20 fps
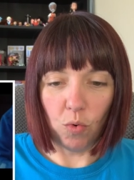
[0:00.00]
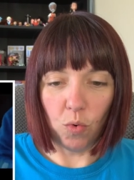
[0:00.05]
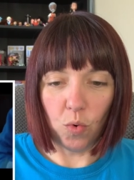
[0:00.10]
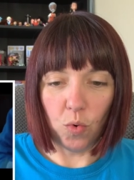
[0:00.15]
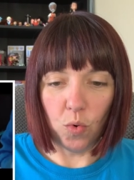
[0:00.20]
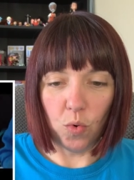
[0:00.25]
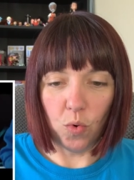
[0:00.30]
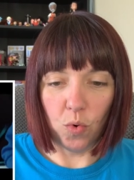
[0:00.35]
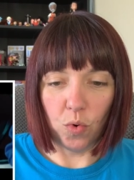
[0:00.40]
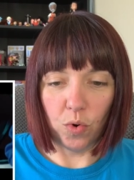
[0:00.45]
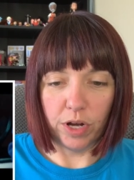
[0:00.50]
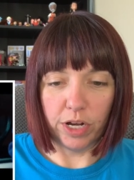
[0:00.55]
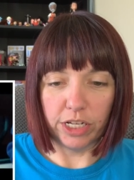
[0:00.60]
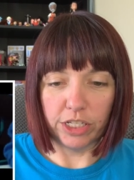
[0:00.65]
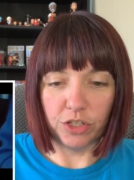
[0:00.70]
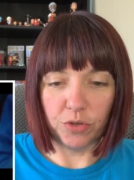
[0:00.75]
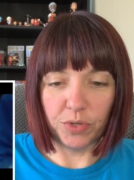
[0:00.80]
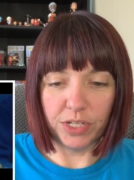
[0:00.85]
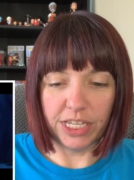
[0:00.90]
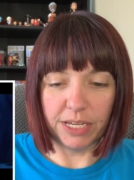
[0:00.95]

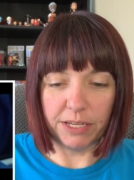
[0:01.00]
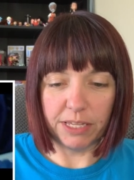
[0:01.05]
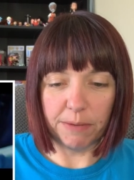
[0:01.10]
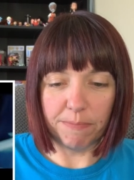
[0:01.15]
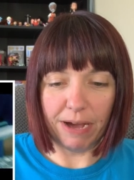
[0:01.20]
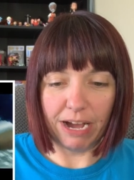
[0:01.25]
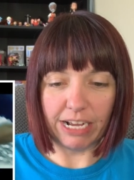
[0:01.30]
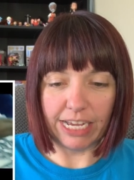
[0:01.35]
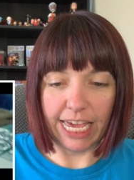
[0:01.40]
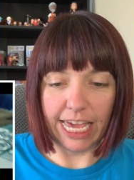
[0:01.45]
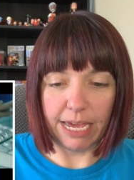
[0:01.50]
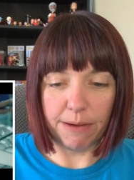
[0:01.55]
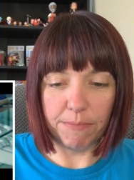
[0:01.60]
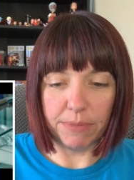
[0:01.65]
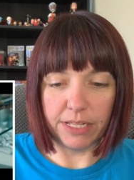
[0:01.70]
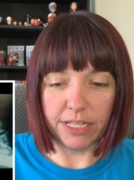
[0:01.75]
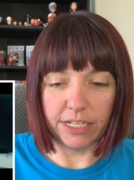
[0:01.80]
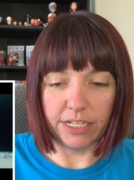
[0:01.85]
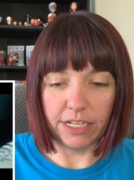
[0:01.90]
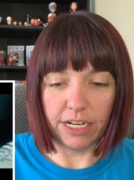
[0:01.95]
Ooh, so is this about gambling?
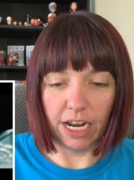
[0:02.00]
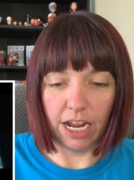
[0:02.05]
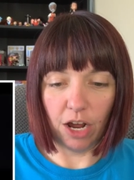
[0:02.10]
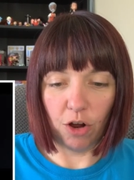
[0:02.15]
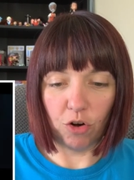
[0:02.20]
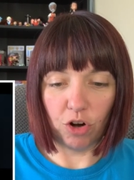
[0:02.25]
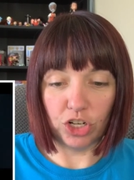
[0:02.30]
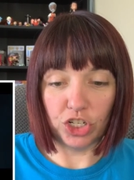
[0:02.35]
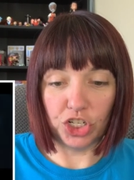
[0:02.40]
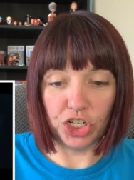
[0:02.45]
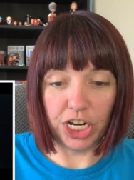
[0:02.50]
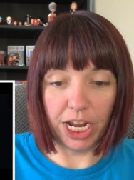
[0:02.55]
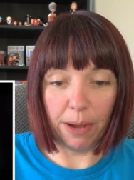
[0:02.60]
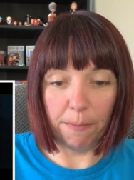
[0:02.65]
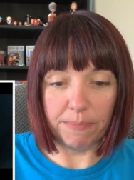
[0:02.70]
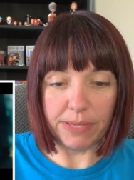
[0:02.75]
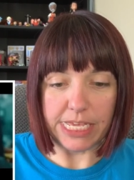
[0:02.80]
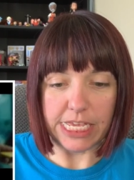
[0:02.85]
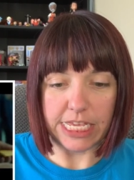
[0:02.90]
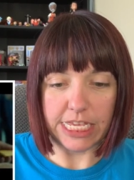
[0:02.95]
About to pay off.
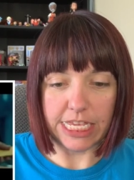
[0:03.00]
Gems.